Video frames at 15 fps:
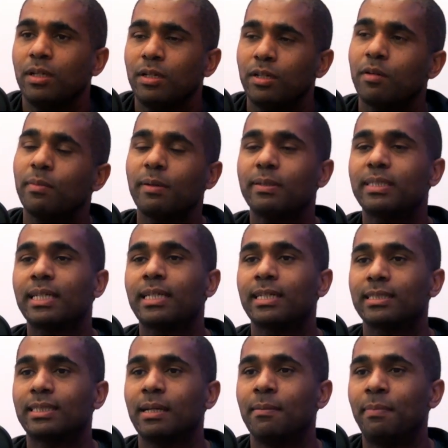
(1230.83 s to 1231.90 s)
maybe taking
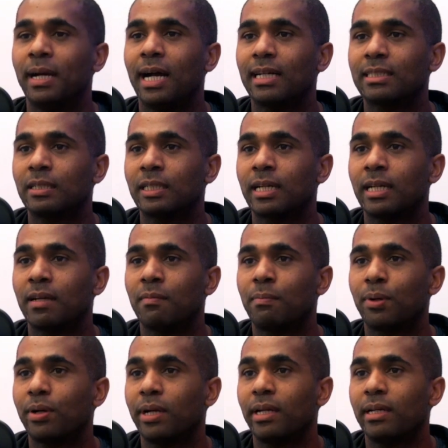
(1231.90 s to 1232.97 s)
a step back to kind of
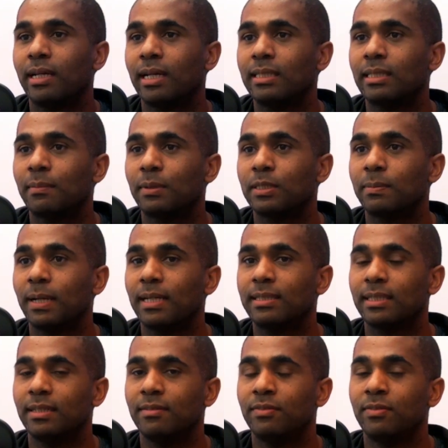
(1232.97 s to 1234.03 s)
put it into
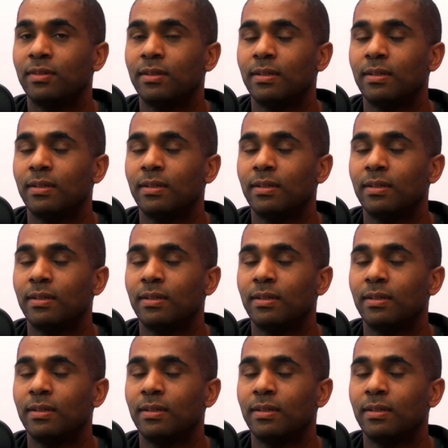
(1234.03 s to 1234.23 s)
perspective.